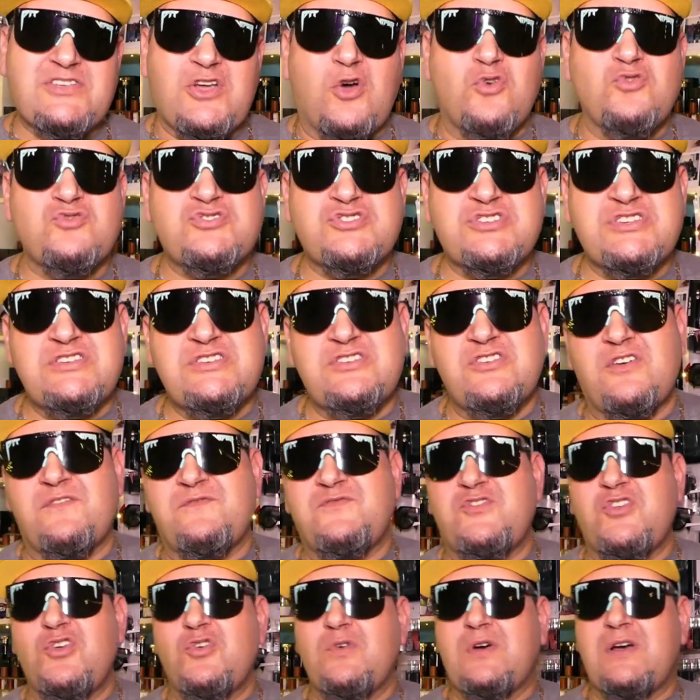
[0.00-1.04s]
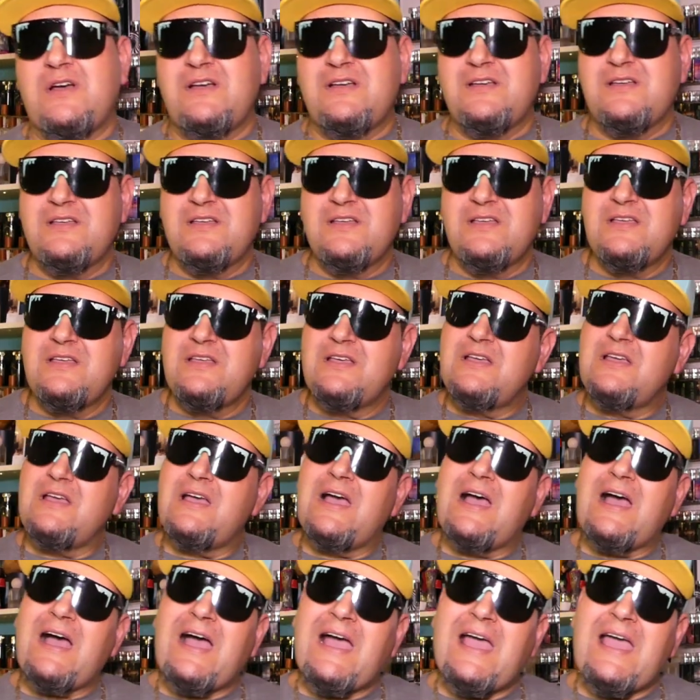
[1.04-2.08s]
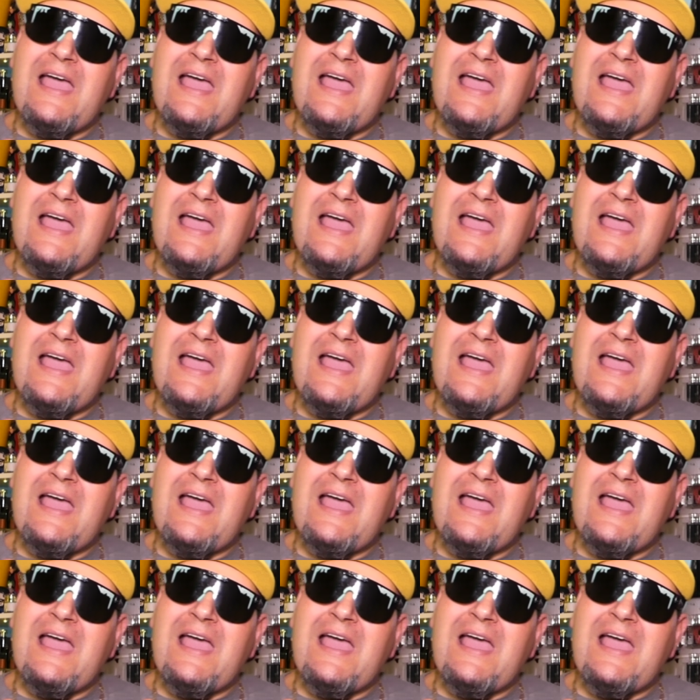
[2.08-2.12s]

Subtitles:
Ocean of Dua. I